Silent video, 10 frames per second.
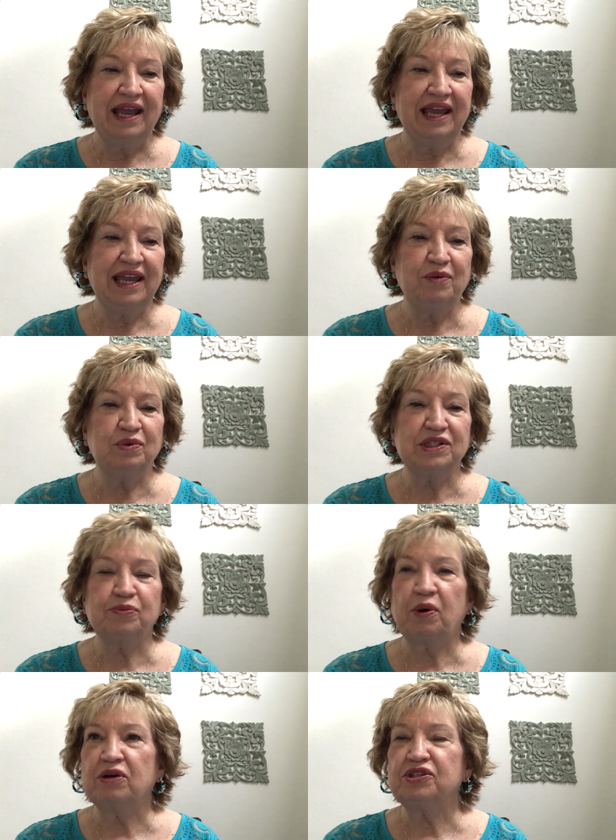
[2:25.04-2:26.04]
he was
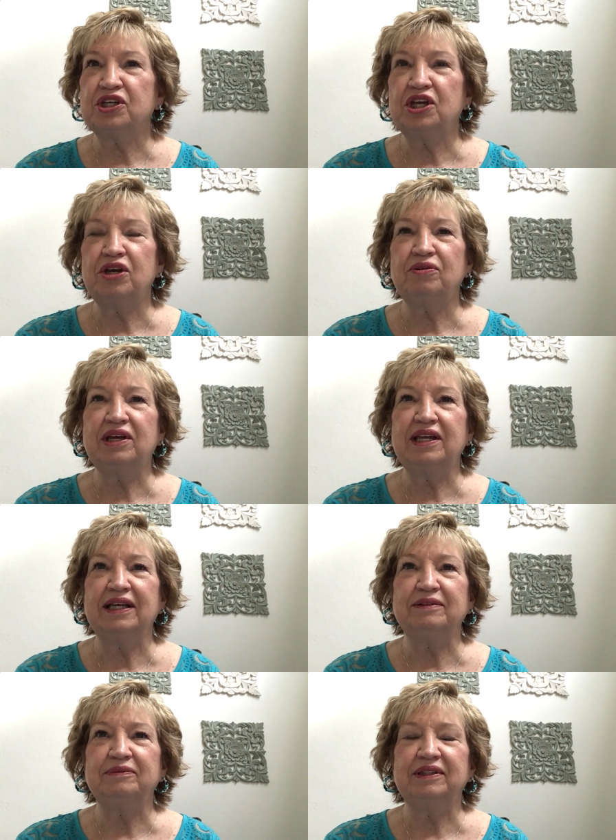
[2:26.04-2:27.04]
persecuted
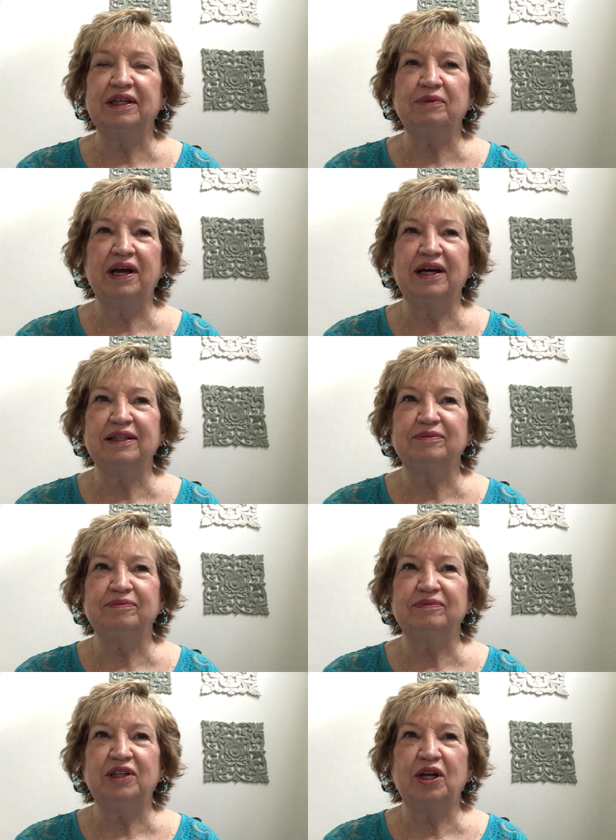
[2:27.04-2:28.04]
and, uh,
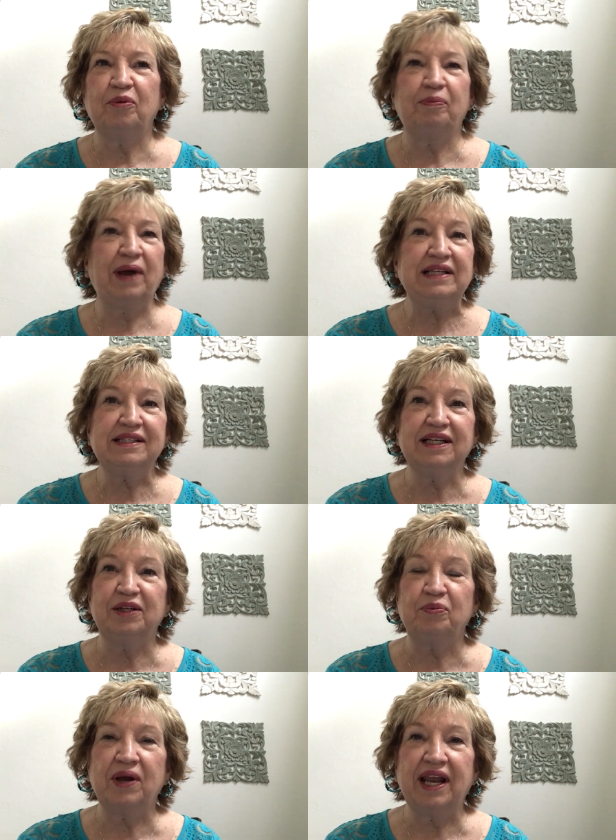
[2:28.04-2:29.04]
you know,
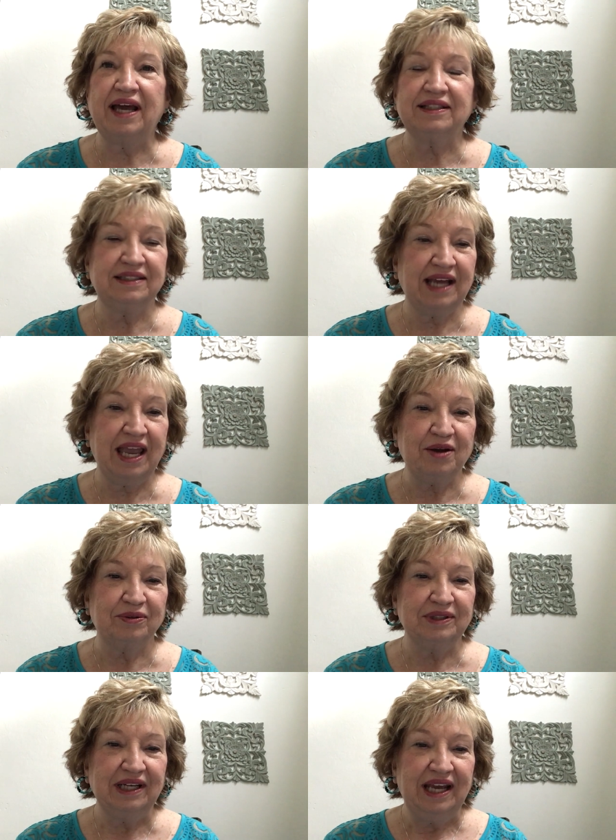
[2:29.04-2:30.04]
basically run out of
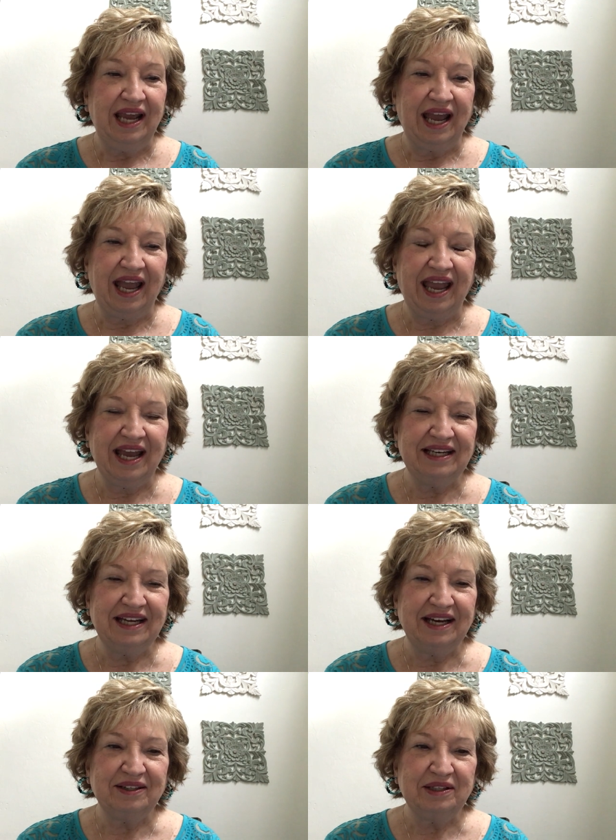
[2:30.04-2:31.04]
town and
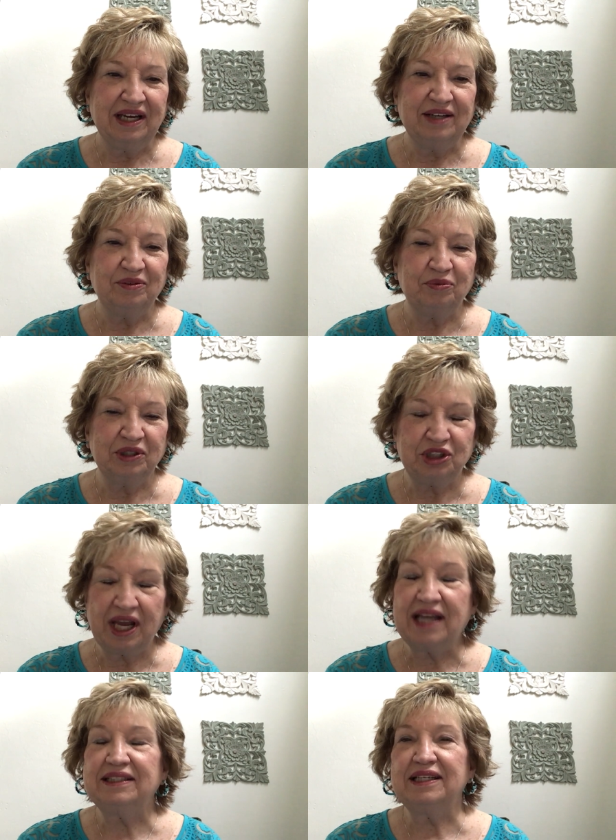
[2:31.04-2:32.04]
uh,
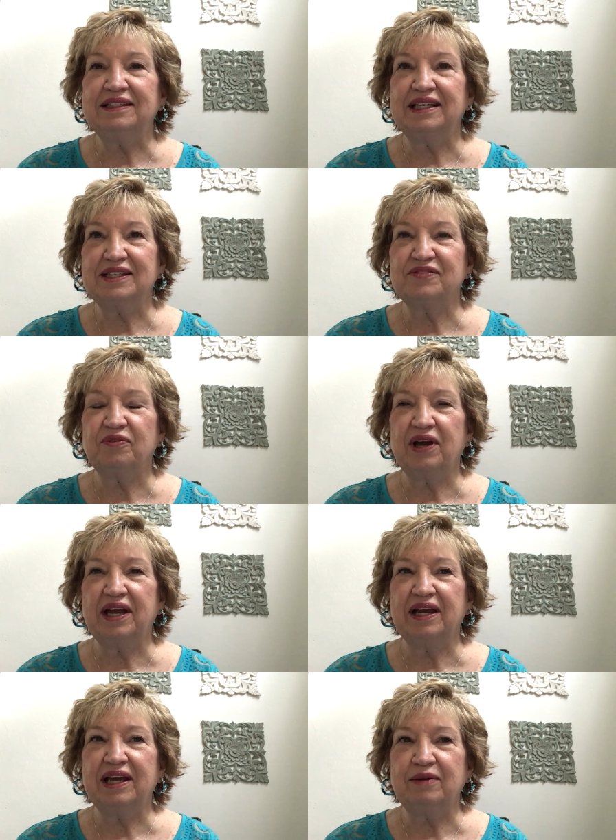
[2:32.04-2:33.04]
rejected his, uh,
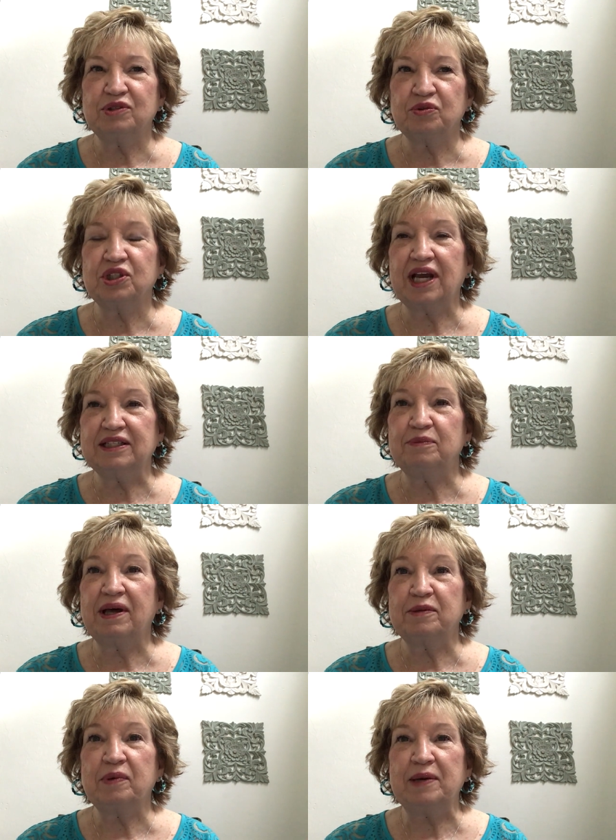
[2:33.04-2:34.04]
he was rejected
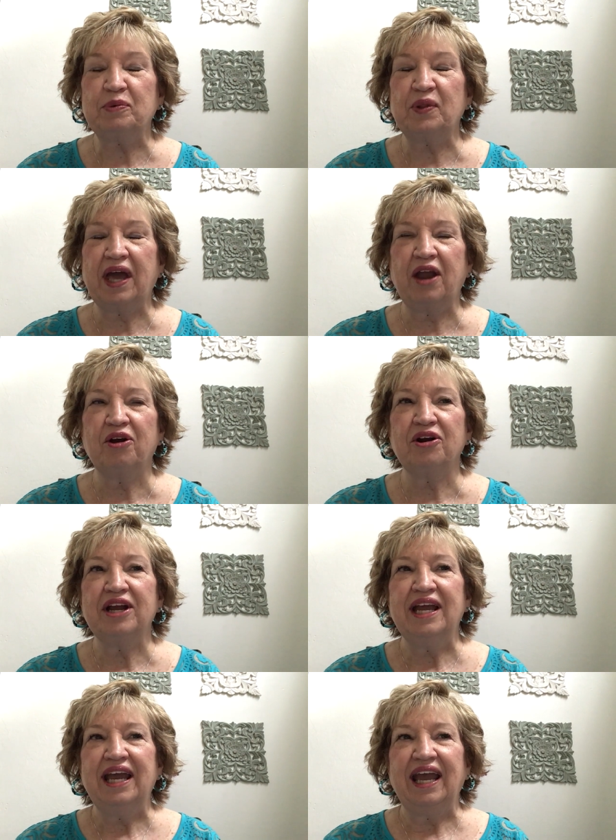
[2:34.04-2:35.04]
by the people there
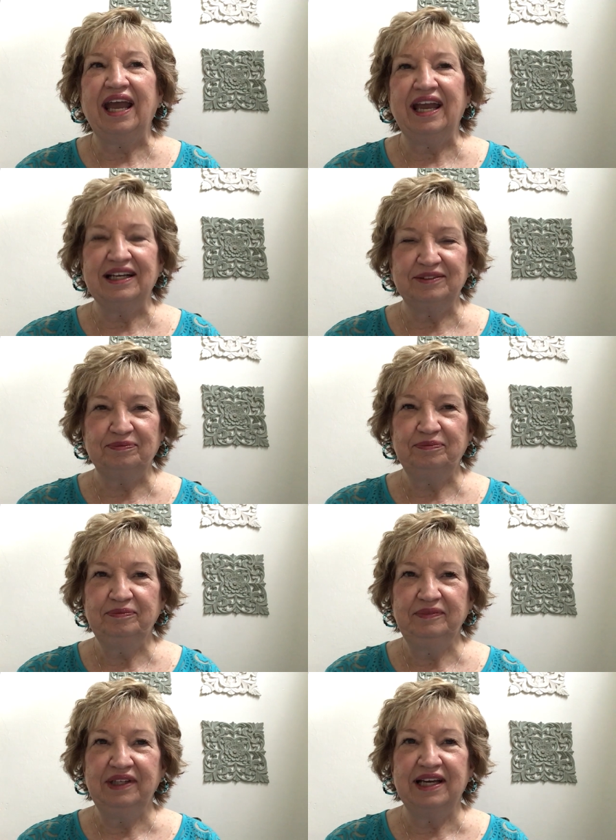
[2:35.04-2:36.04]
and
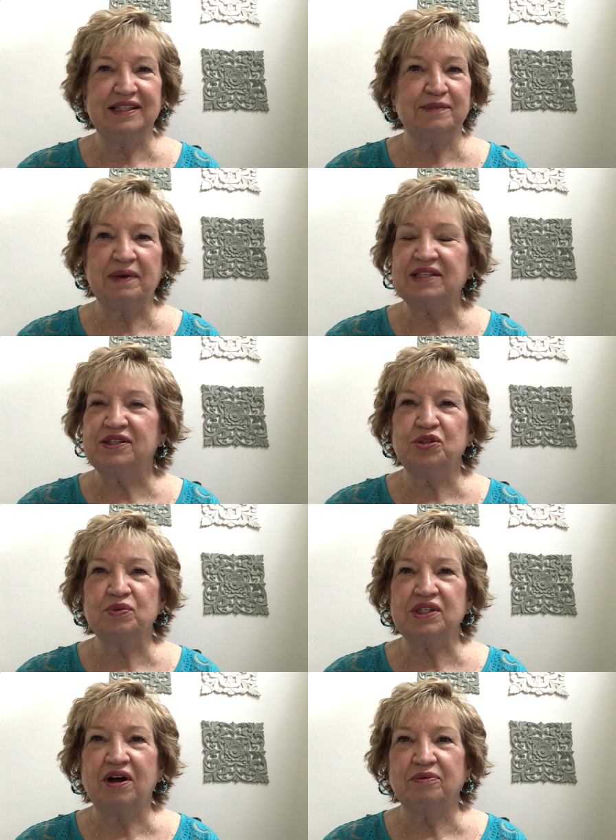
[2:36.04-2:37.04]
his message
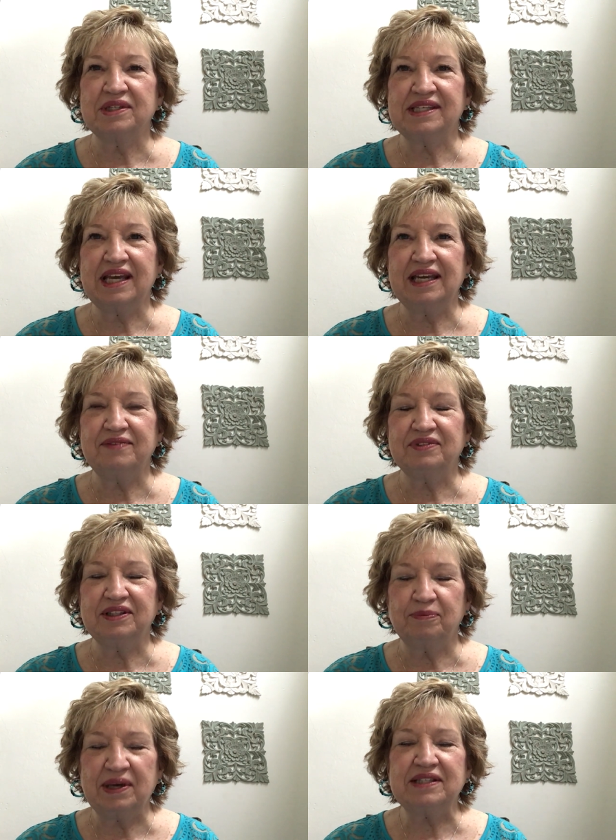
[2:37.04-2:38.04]
was not received,
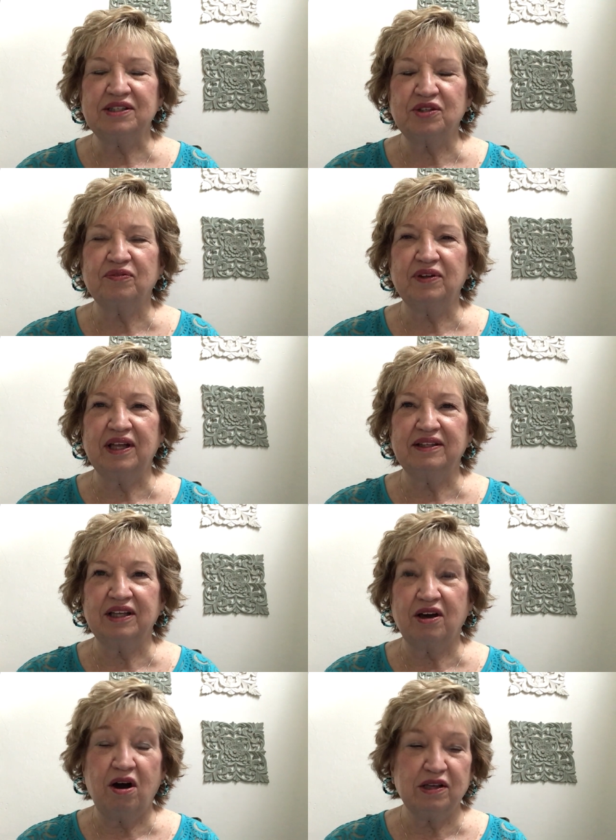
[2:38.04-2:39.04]
the message of
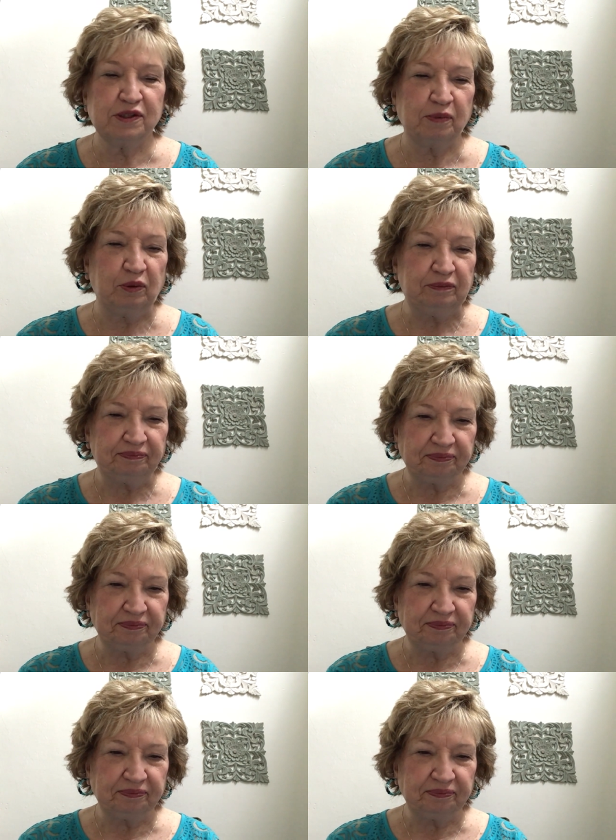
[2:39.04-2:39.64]
the gospel.